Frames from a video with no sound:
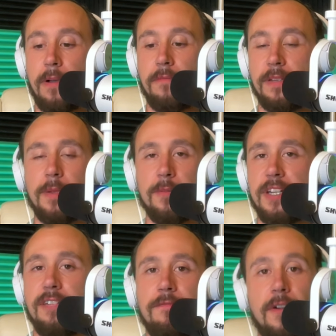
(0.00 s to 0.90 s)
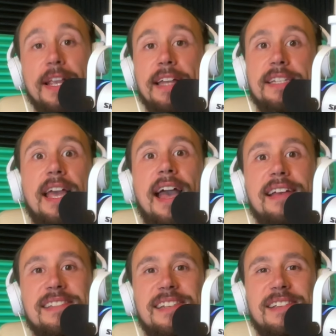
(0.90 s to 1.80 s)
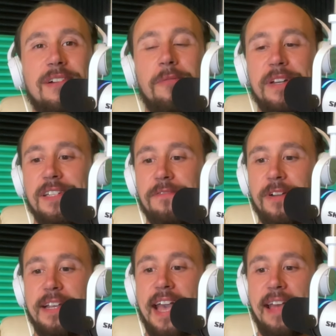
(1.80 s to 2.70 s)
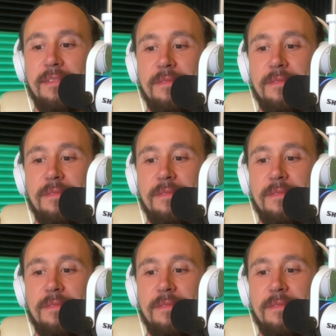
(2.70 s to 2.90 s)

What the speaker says: but sometimes we just forget to ask, or we just forget